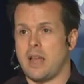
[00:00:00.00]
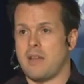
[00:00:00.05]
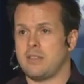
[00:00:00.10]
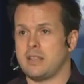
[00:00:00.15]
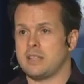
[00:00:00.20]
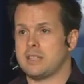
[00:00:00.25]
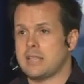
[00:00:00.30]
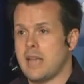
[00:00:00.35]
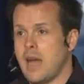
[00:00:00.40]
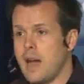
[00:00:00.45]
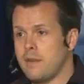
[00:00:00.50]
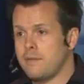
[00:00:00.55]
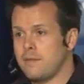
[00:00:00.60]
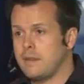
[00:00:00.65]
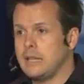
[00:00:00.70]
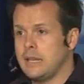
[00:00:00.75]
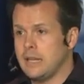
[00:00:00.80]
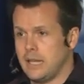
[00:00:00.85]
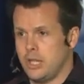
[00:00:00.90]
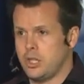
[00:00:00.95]
having
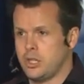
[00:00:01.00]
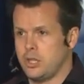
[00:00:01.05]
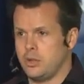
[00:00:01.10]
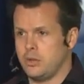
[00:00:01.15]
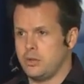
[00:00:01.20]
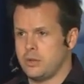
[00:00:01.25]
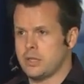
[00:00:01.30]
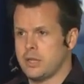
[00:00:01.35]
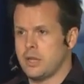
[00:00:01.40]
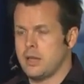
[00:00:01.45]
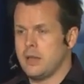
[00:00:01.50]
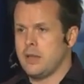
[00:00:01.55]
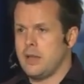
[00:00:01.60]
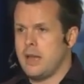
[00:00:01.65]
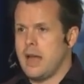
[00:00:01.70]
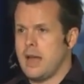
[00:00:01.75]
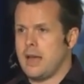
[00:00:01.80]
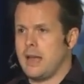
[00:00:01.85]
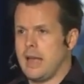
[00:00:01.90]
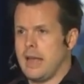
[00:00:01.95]
staffing issues.
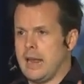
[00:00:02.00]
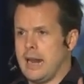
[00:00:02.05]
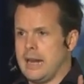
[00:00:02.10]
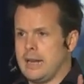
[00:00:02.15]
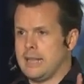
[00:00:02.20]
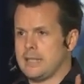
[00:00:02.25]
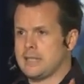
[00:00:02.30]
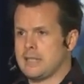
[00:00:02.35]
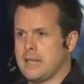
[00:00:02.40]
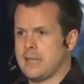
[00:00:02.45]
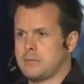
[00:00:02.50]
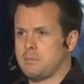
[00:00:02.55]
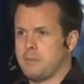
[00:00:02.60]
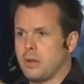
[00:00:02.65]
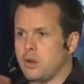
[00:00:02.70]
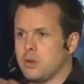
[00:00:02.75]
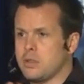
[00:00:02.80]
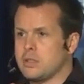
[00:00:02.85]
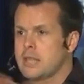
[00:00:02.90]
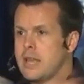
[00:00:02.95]
Uh, and it's, it's
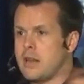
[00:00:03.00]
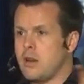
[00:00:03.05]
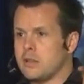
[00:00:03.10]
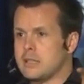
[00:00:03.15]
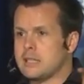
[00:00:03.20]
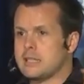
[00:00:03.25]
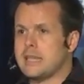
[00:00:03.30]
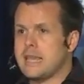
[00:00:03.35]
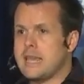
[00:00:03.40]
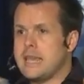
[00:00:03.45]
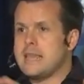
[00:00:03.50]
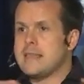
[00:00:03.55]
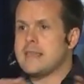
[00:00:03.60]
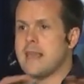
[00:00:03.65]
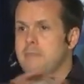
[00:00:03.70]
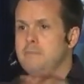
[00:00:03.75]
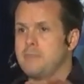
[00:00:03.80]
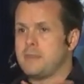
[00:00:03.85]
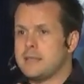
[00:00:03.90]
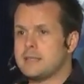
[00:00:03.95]
because they're not seeing
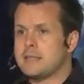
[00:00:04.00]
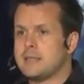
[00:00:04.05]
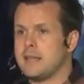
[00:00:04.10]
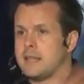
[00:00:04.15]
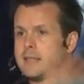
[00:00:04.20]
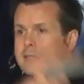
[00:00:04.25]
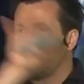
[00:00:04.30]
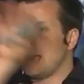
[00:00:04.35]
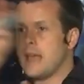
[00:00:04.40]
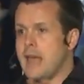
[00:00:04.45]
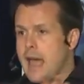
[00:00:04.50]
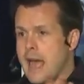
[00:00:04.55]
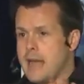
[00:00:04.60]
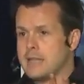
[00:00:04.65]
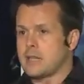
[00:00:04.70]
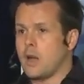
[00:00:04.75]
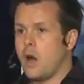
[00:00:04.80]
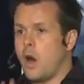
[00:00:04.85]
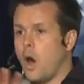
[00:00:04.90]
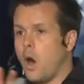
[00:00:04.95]
their business
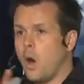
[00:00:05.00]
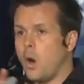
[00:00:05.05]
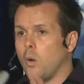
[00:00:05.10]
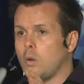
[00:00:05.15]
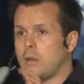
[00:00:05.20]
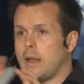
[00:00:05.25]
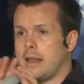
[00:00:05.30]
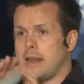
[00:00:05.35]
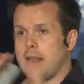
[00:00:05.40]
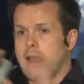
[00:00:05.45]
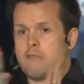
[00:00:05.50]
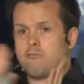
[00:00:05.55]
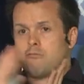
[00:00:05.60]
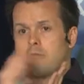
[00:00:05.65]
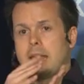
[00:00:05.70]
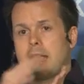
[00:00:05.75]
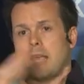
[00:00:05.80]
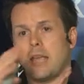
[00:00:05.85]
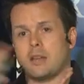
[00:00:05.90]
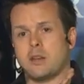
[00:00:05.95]
as a whole and, and
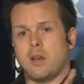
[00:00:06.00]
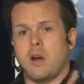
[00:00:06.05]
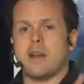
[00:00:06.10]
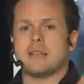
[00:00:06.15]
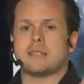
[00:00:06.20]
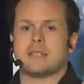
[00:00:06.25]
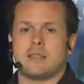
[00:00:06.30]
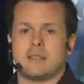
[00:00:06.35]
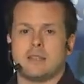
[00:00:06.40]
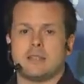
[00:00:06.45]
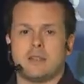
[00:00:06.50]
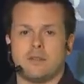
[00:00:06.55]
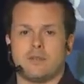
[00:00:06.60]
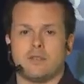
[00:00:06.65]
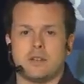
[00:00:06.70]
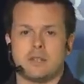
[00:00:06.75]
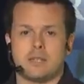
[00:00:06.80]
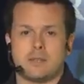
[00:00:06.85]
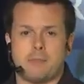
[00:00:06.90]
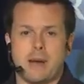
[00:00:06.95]
recognizing the
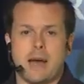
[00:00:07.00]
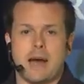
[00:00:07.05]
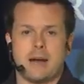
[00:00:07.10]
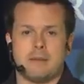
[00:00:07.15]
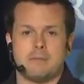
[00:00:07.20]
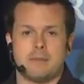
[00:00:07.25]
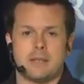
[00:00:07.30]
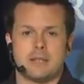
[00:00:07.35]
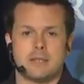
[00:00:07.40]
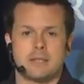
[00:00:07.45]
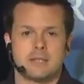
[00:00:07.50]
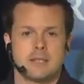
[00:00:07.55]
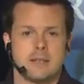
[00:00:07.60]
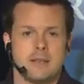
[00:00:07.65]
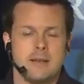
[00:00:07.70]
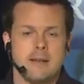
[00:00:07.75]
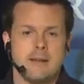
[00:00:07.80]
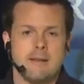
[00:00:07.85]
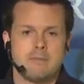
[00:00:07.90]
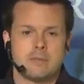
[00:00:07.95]
different departments.
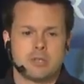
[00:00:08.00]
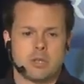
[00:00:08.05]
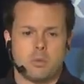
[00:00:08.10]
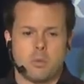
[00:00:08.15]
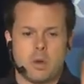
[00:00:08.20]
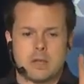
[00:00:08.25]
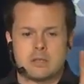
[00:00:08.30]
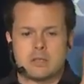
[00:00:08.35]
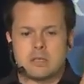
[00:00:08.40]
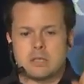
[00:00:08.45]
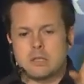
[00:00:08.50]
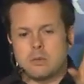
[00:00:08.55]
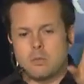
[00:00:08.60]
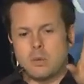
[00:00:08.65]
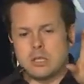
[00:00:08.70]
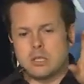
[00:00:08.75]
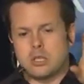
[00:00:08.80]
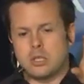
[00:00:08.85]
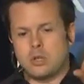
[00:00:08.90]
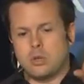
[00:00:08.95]
So once,
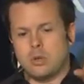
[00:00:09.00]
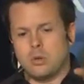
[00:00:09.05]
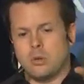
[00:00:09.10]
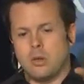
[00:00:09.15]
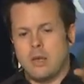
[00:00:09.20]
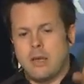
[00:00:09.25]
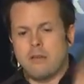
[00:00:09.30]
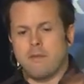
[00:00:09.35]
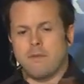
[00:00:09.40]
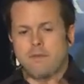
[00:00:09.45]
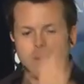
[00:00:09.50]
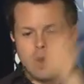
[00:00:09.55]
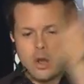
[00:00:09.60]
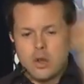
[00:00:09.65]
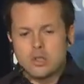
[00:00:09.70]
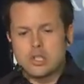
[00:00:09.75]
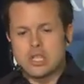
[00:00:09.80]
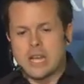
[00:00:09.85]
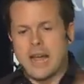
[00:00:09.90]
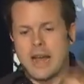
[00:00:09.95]
once you
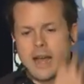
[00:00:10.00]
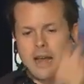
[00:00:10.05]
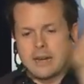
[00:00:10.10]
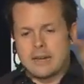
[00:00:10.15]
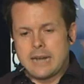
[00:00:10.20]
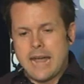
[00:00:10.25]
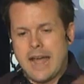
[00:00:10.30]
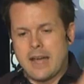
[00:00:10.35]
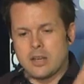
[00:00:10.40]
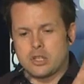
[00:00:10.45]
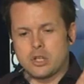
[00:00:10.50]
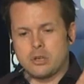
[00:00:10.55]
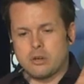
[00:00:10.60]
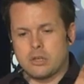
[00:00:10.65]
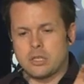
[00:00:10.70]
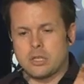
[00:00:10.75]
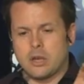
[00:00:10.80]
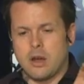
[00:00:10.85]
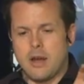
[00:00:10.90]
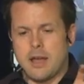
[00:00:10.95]
flowchart out your
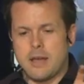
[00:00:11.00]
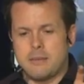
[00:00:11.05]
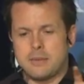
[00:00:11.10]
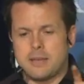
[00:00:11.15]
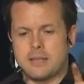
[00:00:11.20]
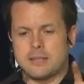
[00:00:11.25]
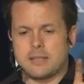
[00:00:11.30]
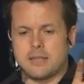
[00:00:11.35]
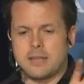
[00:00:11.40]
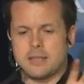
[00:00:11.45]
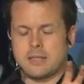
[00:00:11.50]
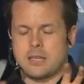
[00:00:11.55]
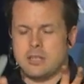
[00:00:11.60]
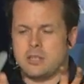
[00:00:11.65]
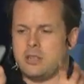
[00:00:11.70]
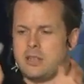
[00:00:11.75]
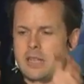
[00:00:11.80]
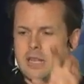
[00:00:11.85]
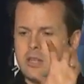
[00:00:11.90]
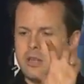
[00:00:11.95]
entire business
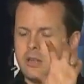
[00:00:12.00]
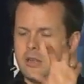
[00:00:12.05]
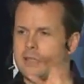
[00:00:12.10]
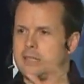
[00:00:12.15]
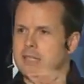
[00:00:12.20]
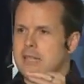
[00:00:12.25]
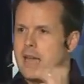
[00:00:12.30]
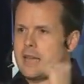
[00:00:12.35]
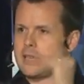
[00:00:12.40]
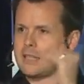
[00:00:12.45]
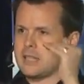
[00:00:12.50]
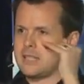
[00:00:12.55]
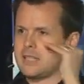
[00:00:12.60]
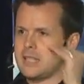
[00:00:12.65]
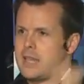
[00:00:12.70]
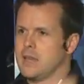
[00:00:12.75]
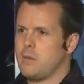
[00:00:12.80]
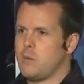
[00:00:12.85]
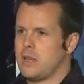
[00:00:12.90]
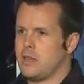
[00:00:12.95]
and then you can start to
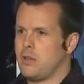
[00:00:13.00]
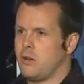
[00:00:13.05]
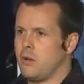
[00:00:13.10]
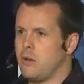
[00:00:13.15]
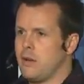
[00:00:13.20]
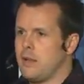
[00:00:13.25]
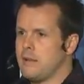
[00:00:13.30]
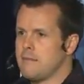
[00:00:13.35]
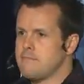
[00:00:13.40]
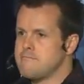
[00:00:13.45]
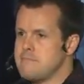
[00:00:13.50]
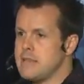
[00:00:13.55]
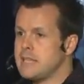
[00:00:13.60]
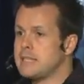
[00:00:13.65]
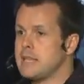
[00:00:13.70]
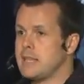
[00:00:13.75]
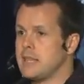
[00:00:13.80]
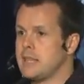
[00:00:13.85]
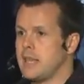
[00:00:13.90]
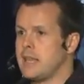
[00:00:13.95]
see where you're
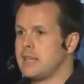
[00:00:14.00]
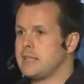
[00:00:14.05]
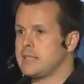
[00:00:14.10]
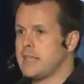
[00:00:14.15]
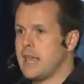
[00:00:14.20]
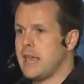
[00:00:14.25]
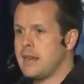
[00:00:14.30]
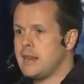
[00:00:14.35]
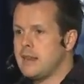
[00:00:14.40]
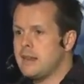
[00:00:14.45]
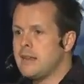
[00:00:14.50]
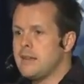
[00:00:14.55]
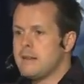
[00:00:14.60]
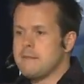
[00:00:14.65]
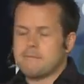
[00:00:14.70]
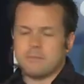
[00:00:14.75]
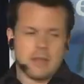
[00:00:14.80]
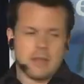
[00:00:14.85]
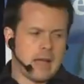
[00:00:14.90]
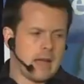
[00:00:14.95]
missing things, then
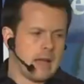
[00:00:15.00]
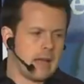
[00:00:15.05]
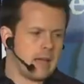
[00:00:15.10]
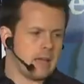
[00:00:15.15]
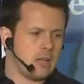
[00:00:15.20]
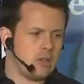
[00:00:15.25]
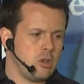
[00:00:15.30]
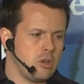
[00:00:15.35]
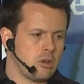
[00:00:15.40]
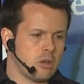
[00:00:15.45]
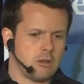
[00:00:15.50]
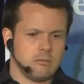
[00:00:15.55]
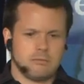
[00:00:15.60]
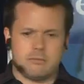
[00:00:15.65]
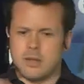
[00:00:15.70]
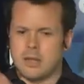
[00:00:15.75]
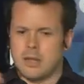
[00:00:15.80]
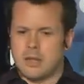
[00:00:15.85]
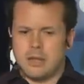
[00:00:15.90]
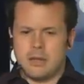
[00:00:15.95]
uh, you
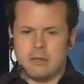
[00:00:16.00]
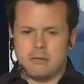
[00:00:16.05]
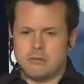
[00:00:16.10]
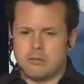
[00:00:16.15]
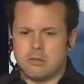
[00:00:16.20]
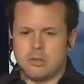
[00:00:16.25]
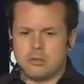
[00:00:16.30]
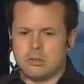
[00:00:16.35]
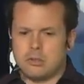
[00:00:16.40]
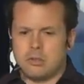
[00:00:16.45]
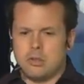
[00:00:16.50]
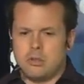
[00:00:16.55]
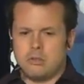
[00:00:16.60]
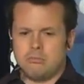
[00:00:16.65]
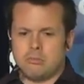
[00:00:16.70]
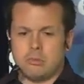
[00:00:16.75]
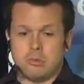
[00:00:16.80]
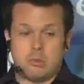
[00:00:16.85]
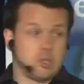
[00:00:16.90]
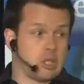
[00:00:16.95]
can
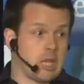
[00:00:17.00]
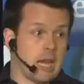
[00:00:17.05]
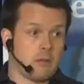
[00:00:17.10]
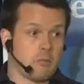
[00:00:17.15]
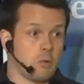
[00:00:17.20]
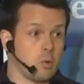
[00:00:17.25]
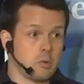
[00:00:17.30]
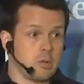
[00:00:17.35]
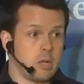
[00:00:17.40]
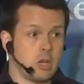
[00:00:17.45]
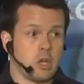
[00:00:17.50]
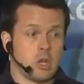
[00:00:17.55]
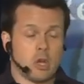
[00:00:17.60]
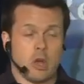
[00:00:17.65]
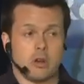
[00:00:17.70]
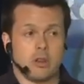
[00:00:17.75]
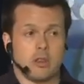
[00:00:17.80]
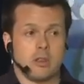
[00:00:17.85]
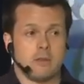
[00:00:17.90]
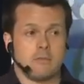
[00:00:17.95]
check. Well, you can
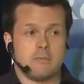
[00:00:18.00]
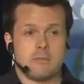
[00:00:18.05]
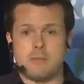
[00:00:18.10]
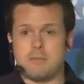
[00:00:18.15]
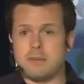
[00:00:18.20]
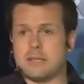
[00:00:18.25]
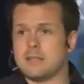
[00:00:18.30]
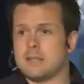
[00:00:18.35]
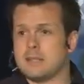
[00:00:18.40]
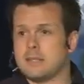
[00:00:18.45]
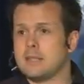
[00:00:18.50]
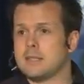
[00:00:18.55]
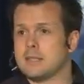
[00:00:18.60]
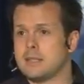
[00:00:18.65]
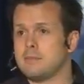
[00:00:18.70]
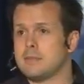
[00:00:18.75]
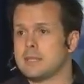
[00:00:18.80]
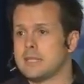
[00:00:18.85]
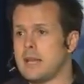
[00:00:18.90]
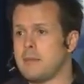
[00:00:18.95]
go to the, the Business
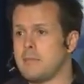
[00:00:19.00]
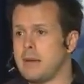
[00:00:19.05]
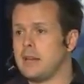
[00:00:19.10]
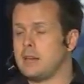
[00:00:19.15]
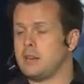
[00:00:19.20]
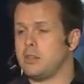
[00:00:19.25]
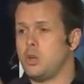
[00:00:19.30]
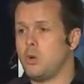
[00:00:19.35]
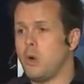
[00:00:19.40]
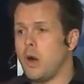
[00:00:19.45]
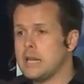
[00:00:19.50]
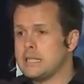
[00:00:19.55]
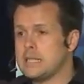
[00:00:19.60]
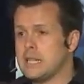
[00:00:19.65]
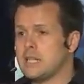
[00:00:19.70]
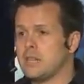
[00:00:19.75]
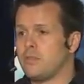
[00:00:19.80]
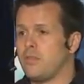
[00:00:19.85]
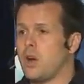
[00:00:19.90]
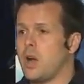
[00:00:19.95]
Systems Summit and you
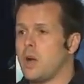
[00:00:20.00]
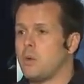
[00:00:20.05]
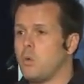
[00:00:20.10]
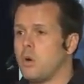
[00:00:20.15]
identify